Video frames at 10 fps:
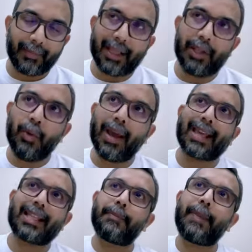And you are
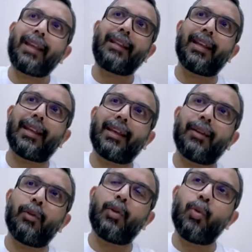expecting,
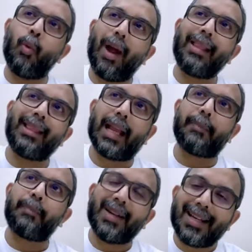or you want that
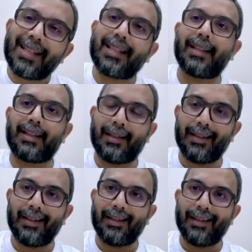person
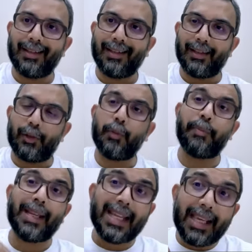to
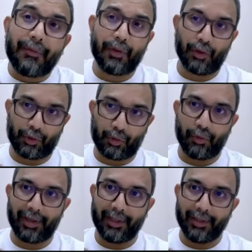believe your
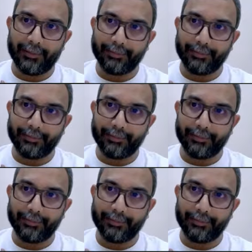story,